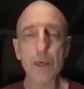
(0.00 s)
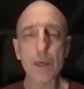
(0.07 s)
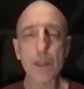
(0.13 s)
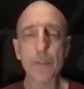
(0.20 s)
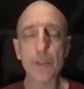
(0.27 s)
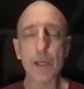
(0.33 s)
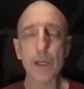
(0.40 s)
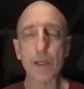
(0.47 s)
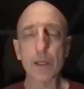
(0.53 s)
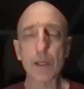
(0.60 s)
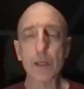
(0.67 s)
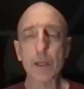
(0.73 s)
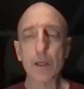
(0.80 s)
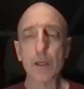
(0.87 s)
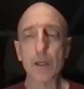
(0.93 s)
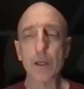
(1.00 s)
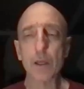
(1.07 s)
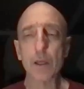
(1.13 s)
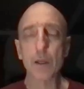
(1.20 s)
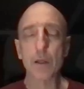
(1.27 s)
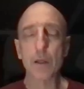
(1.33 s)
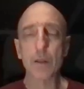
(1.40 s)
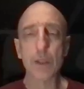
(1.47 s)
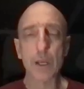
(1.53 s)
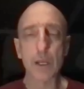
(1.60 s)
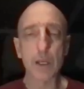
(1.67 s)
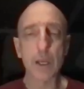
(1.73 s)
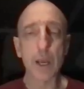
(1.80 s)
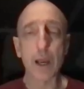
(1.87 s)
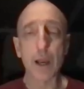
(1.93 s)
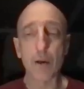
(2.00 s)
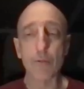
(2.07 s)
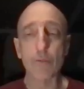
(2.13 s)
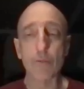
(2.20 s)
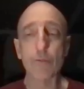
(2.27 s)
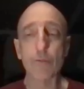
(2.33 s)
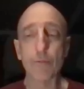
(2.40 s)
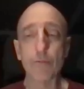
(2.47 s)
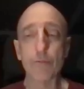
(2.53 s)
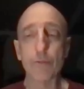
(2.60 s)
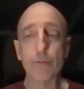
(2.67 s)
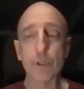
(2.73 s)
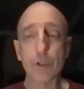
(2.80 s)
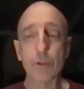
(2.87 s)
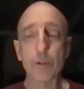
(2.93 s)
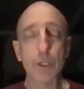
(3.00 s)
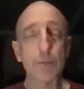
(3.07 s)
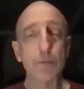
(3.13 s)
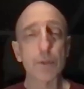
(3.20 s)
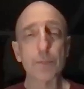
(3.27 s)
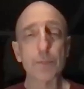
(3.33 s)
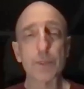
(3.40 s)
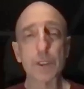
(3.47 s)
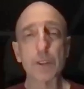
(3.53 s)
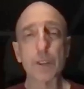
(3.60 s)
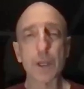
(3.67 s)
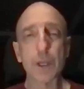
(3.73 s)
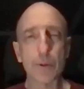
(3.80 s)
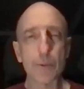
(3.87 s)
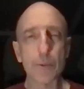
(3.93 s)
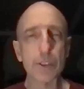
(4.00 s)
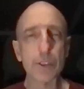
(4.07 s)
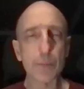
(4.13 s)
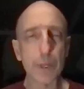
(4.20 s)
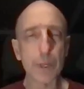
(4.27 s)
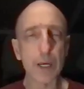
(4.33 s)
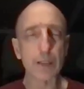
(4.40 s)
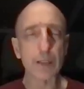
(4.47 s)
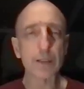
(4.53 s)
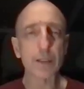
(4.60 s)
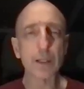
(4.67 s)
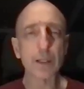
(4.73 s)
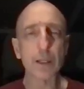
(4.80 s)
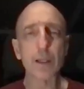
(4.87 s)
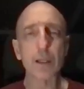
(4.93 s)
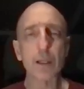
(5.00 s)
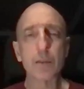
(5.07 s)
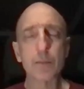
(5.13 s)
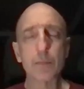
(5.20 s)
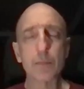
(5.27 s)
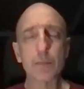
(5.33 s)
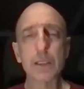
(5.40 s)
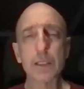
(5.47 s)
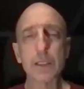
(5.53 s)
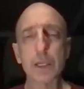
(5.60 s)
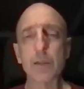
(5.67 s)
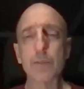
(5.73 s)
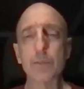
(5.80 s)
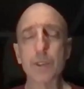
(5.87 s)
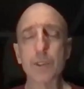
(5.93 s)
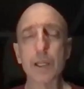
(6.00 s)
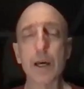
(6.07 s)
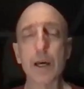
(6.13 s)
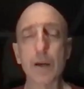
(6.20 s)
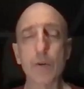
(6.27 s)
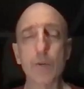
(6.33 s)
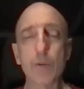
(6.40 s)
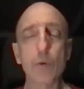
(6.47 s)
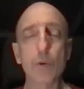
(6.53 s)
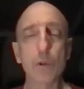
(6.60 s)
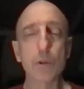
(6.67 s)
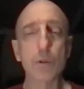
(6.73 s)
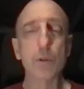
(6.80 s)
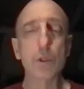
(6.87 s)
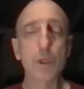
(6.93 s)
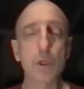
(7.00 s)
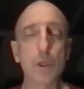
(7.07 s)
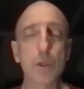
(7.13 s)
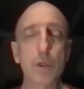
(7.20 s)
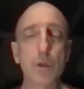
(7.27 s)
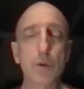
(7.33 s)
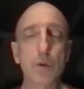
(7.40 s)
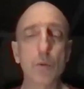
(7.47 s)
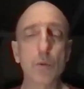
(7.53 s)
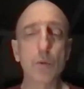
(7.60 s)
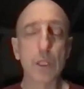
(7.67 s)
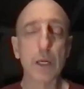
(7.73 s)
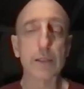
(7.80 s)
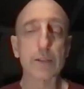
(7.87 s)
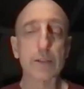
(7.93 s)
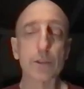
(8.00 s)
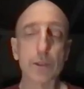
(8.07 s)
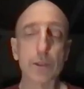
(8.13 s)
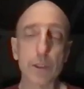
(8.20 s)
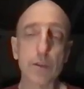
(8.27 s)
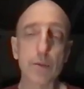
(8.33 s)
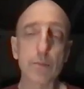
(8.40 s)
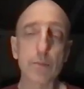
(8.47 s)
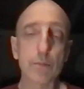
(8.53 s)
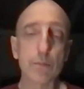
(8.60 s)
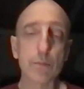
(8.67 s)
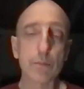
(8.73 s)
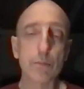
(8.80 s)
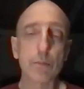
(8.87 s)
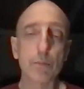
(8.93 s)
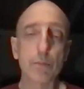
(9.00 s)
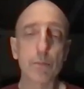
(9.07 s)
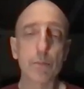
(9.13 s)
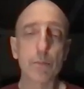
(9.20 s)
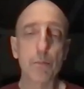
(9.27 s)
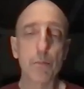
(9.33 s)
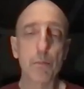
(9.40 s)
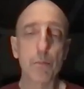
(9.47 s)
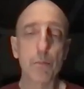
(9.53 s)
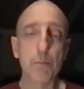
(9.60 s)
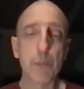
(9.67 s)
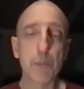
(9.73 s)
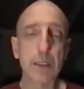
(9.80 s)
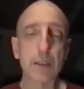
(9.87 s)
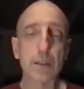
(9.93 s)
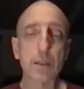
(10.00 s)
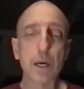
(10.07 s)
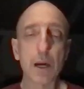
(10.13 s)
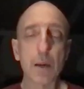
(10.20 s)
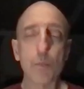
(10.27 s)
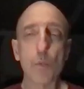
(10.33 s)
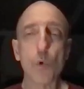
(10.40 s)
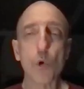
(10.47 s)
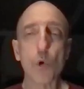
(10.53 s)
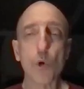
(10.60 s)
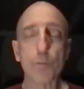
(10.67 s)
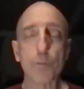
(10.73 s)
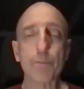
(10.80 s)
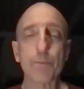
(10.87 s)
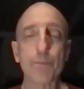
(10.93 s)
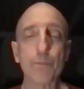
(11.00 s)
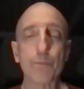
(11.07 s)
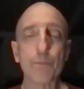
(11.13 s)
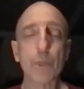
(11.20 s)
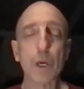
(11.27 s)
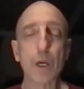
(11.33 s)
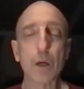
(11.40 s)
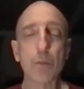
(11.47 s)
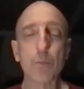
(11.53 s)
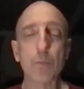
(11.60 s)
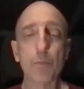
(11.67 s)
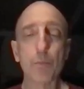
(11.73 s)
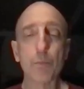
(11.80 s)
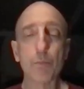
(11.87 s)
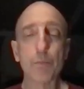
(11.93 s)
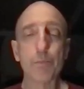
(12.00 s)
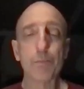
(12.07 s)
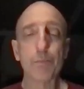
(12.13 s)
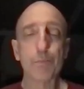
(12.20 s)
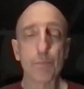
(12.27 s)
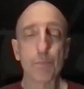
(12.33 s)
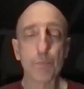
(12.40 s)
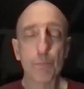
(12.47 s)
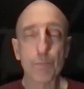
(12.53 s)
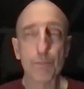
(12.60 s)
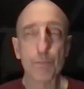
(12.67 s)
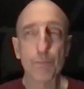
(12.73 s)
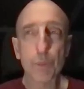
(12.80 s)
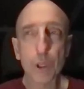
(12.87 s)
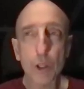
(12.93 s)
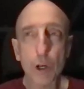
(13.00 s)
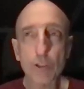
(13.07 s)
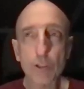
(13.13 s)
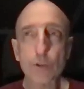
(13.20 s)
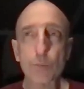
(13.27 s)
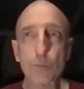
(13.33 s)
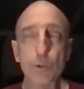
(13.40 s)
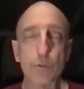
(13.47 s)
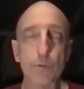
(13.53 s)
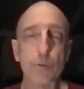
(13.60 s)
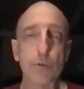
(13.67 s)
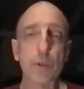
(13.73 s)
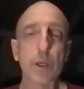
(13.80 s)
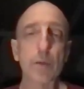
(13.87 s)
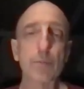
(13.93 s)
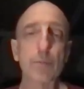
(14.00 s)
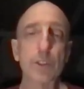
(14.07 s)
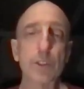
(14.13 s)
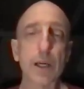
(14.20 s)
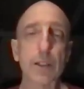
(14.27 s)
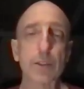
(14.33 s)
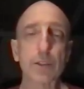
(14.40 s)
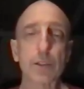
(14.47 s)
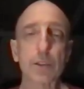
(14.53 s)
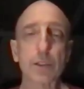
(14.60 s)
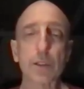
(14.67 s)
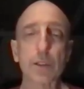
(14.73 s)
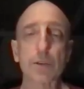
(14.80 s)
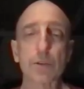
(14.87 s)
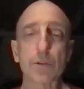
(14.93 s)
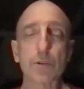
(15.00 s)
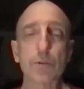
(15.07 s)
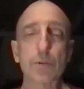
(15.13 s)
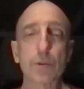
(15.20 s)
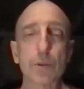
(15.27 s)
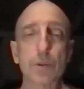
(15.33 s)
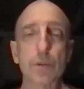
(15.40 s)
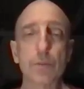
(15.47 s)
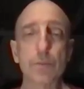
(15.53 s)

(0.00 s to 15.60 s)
that they have, you give them dignity and respect, and many times that will actually make it a lot more uh, plausible for them to actually tell the truth.